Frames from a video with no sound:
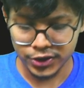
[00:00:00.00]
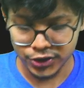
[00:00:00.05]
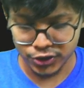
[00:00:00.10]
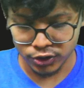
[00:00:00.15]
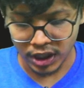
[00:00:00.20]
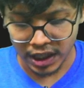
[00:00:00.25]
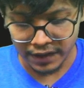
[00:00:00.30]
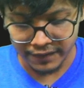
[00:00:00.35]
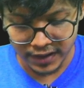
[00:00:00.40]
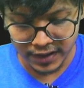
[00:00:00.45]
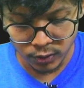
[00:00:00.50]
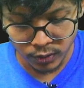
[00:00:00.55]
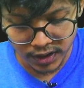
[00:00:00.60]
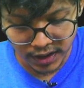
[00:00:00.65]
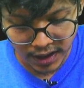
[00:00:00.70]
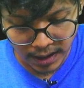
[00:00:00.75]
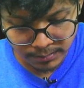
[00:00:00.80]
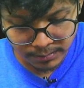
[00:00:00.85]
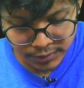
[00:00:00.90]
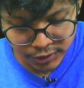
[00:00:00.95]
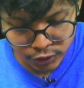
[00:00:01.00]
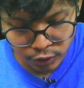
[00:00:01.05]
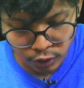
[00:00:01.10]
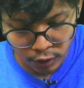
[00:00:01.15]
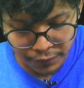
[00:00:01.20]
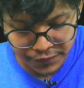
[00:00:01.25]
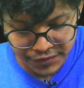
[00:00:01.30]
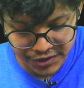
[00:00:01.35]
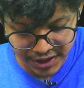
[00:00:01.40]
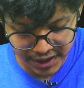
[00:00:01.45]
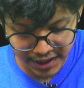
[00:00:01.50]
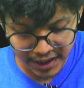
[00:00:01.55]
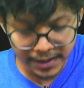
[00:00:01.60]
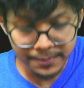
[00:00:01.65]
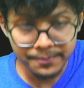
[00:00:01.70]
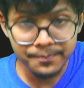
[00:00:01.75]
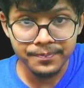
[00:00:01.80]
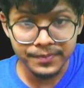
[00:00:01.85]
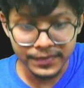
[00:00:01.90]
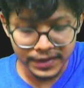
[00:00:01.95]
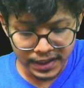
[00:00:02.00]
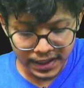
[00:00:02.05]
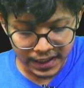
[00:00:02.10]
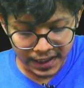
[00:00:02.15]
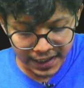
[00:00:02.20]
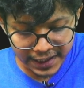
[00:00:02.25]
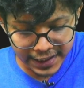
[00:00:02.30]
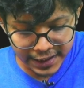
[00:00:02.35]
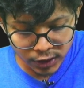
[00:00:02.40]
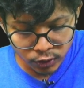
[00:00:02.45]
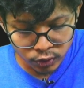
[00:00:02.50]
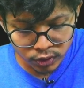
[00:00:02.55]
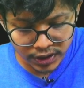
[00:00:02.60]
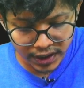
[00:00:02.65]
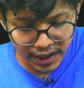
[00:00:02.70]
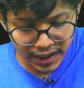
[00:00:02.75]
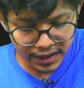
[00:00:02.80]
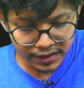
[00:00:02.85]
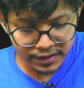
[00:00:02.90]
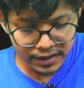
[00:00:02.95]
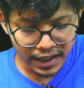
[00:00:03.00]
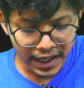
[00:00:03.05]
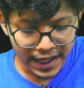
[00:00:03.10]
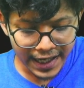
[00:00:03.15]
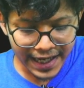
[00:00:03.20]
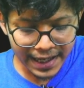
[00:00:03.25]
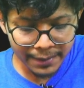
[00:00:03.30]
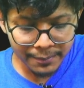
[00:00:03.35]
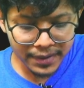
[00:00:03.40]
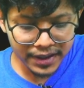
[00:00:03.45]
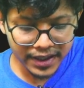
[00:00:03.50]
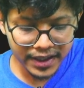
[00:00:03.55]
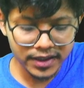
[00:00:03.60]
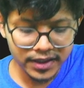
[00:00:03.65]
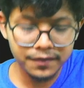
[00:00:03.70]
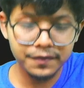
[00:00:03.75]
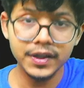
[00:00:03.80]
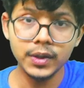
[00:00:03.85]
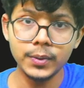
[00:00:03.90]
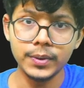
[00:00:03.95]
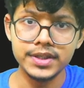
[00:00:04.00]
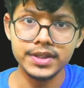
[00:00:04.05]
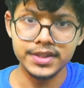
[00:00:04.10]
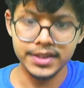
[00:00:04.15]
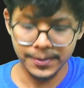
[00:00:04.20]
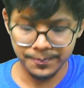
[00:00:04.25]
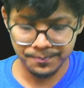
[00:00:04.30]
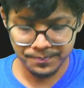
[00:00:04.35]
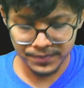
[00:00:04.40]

So I will do a nums 2 of j into k. I'm maintaining the frequency.